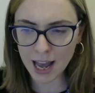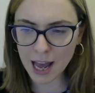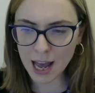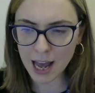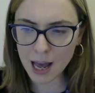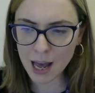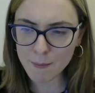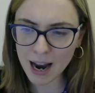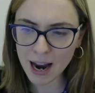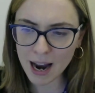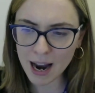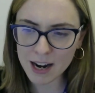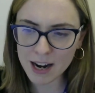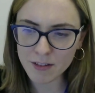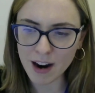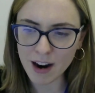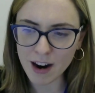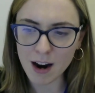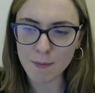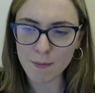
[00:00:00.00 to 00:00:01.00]
by
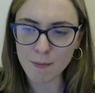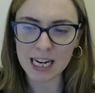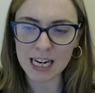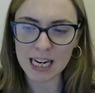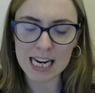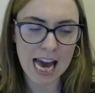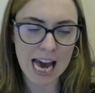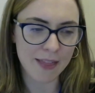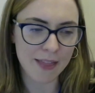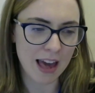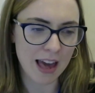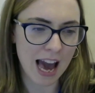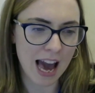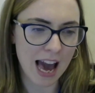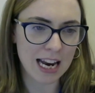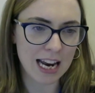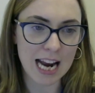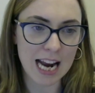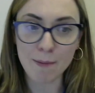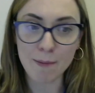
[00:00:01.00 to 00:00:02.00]
Novara Media, and they had
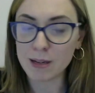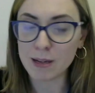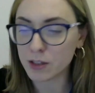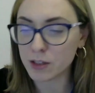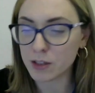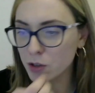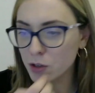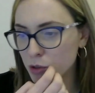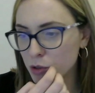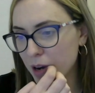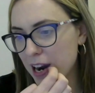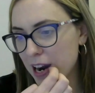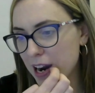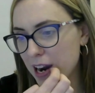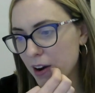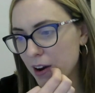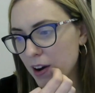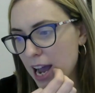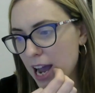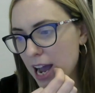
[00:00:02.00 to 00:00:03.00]
an episode
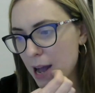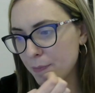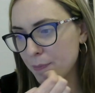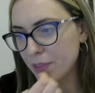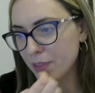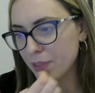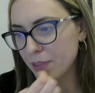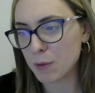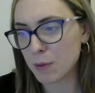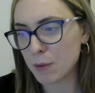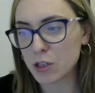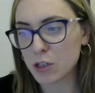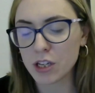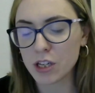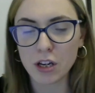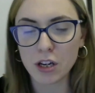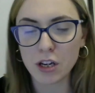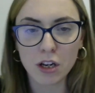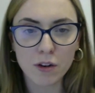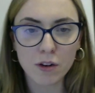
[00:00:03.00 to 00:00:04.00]
where they spoke
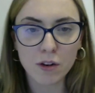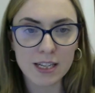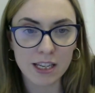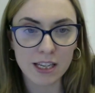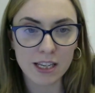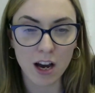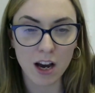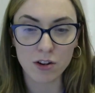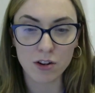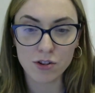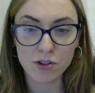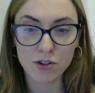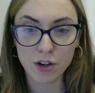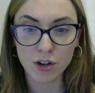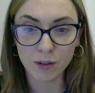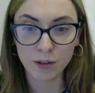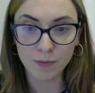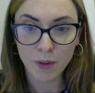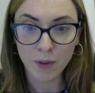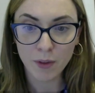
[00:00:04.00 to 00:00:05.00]
to Chrissy Hunter,
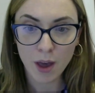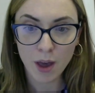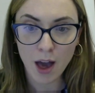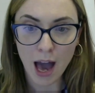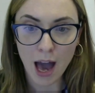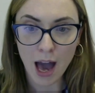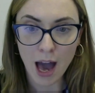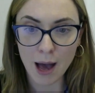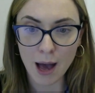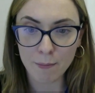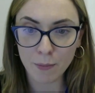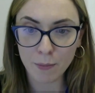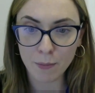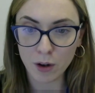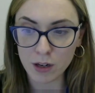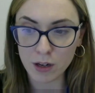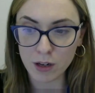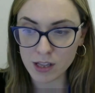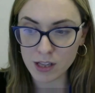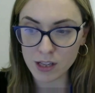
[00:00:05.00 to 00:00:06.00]

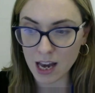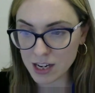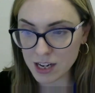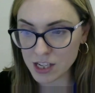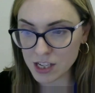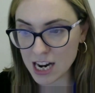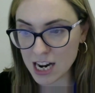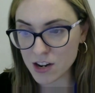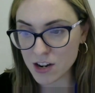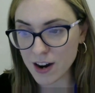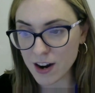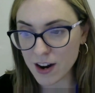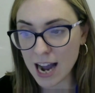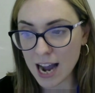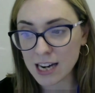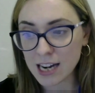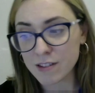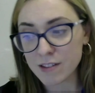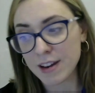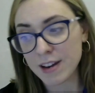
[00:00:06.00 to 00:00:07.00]
who's a transgender
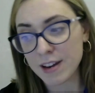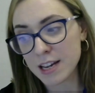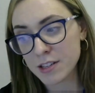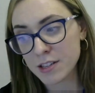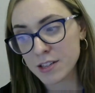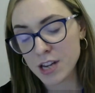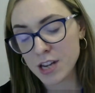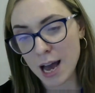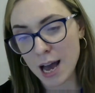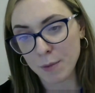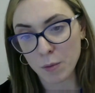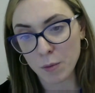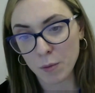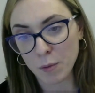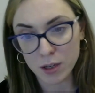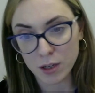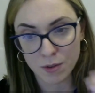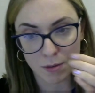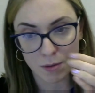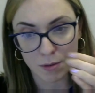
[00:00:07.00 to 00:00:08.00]
activist
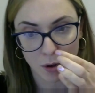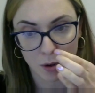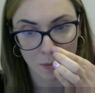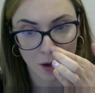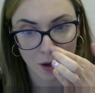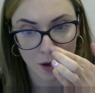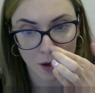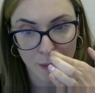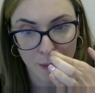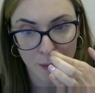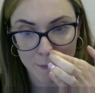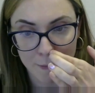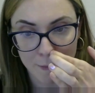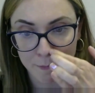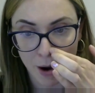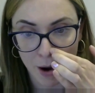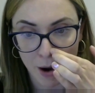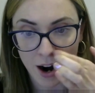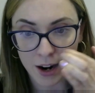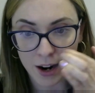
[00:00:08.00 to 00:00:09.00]
who works with a program called
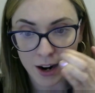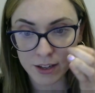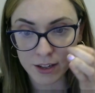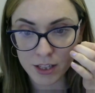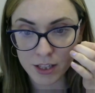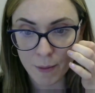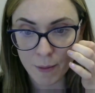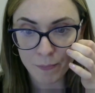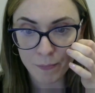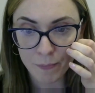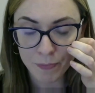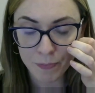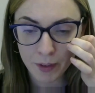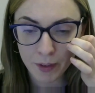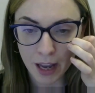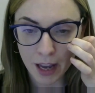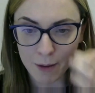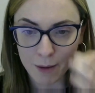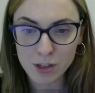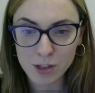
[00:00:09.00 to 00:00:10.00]
Bent Bars
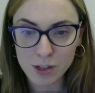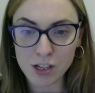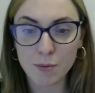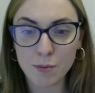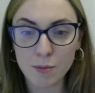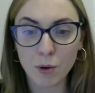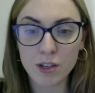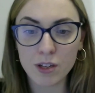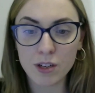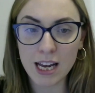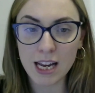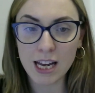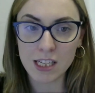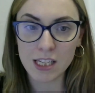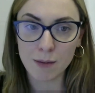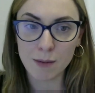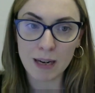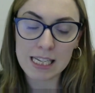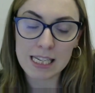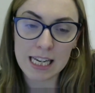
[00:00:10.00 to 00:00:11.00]
to support
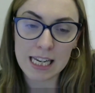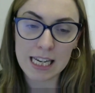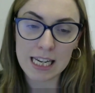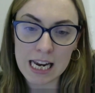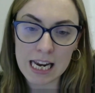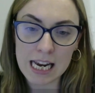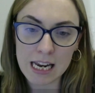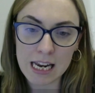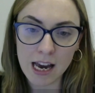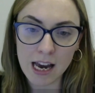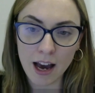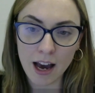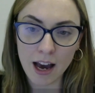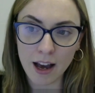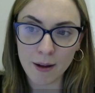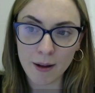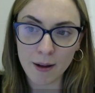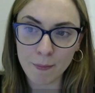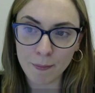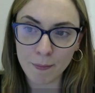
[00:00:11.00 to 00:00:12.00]

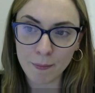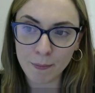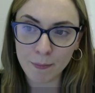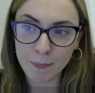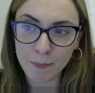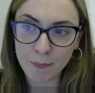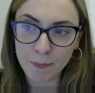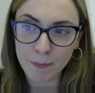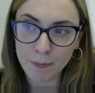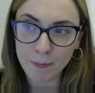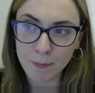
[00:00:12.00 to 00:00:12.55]
LGBT